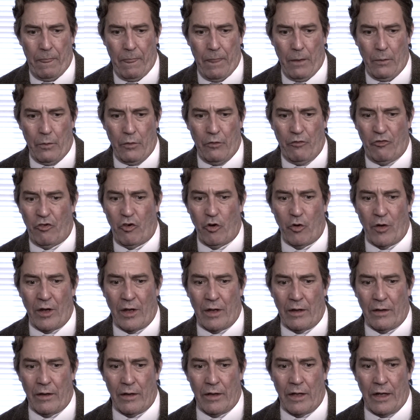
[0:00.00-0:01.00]
they were
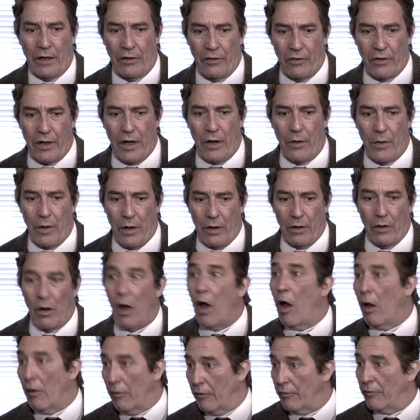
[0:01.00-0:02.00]
shooting an exterior
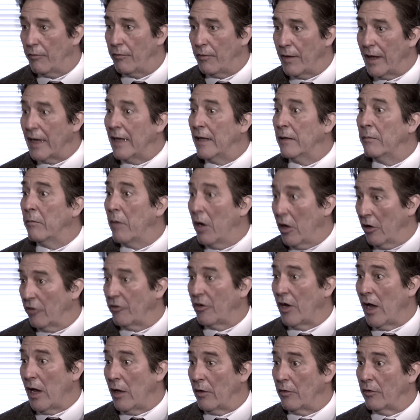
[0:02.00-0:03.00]
of Eel
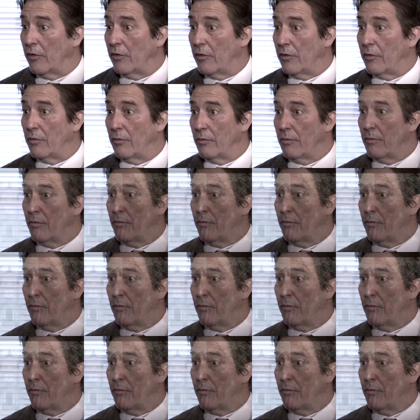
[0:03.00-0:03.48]
Marsh House.